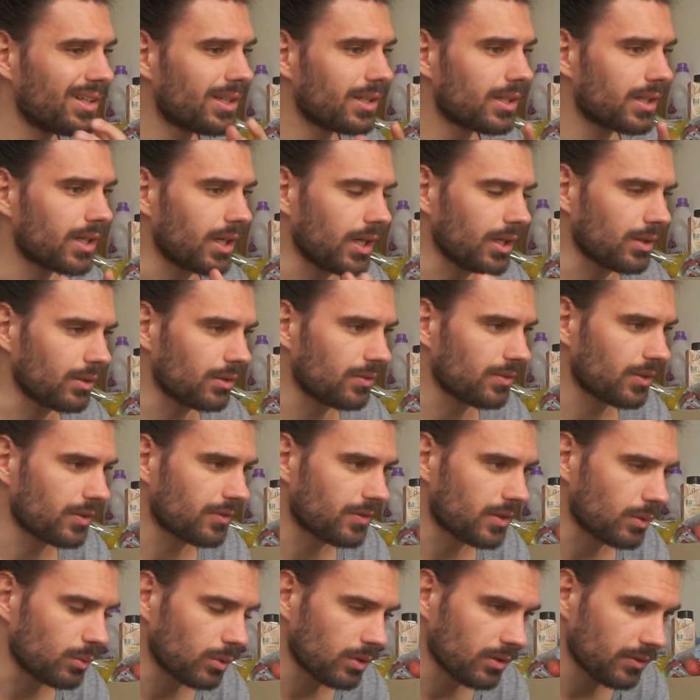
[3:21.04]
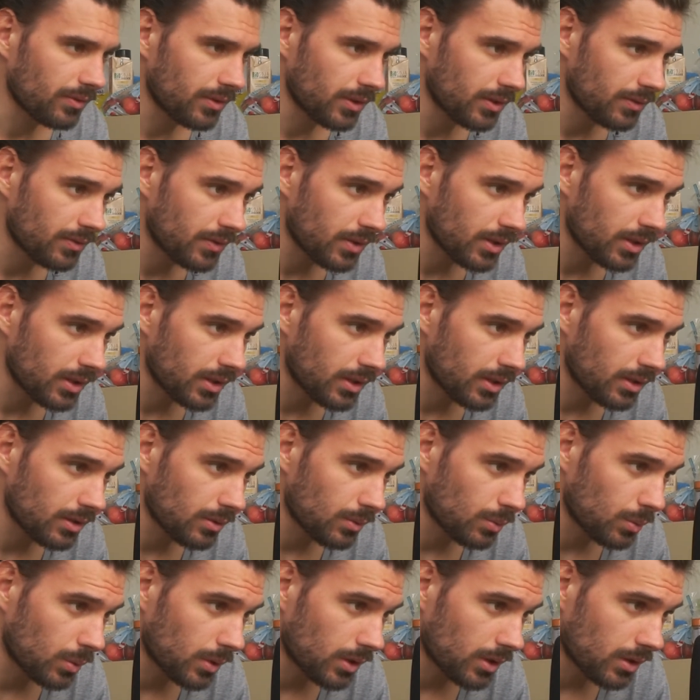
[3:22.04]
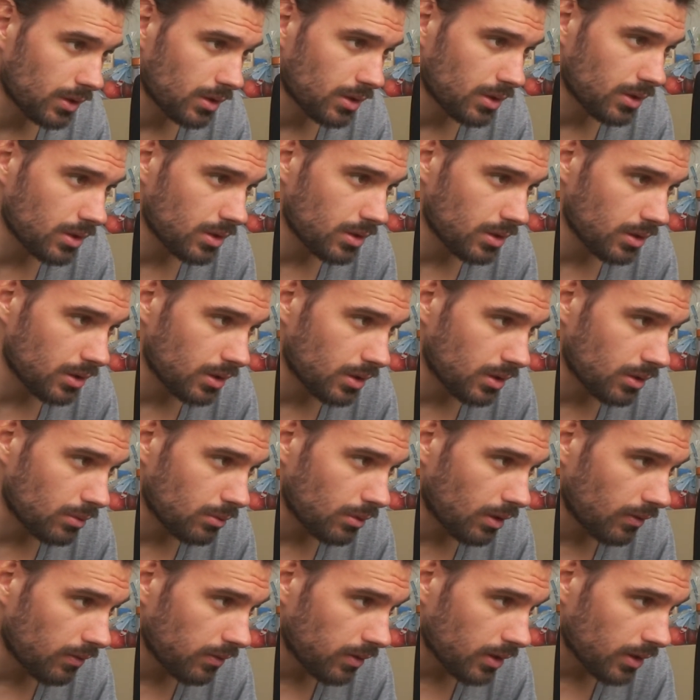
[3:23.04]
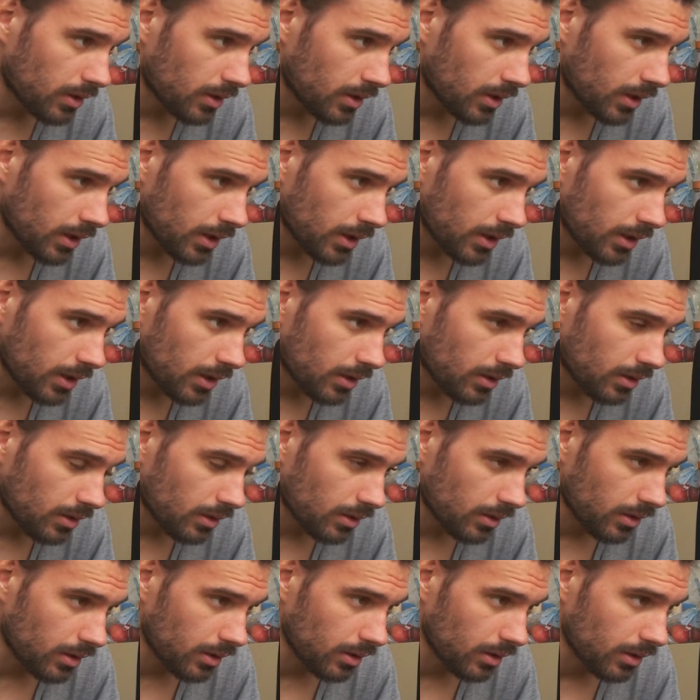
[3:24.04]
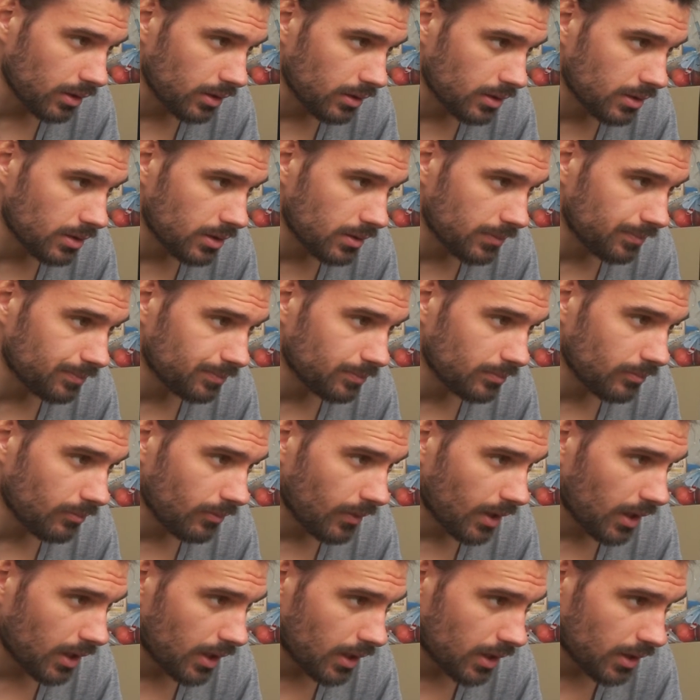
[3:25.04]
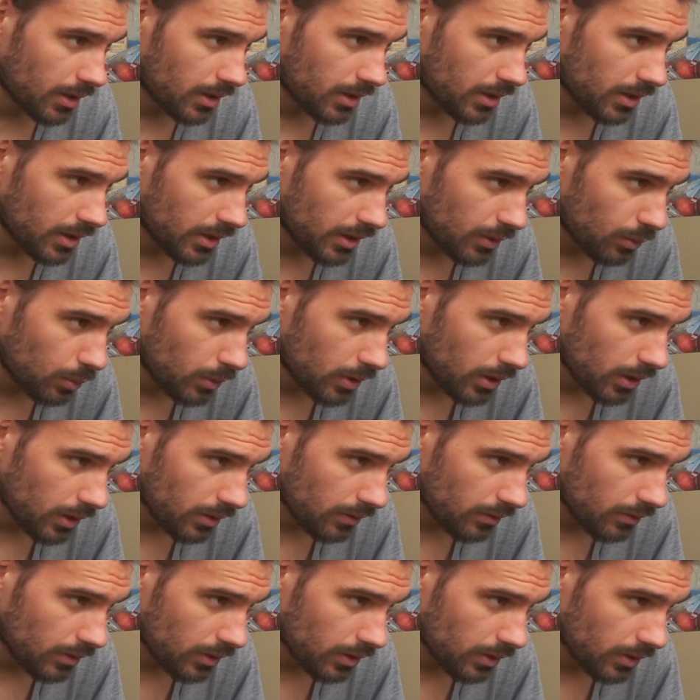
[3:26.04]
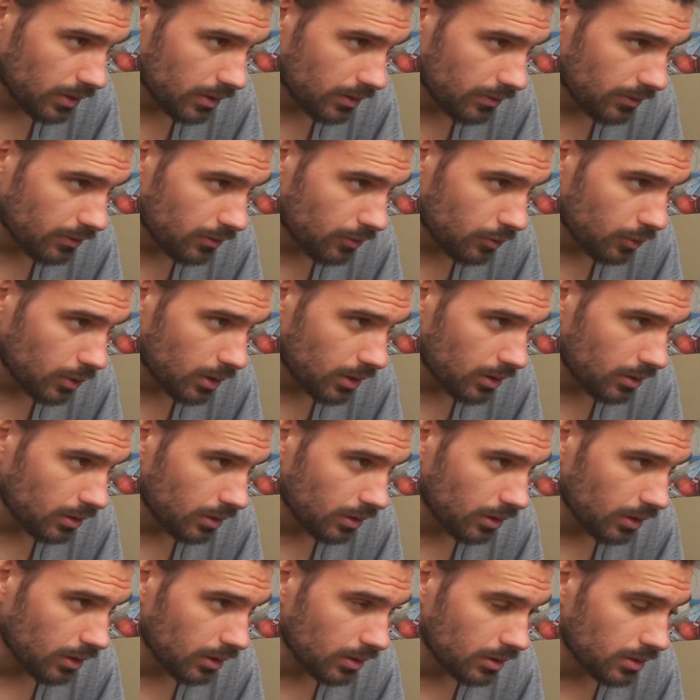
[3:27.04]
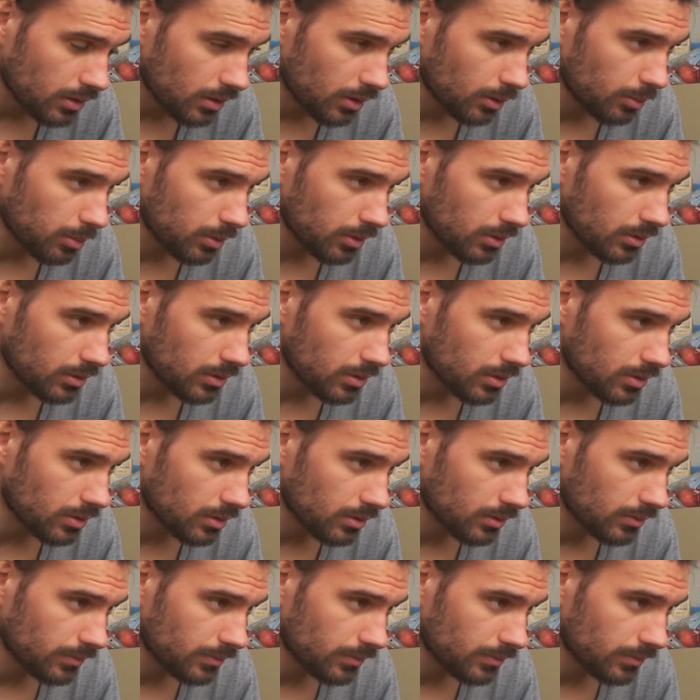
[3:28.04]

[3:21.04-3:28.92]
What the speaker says: kind of 51.50, which is roughly $9. And here we have a $3 stop loss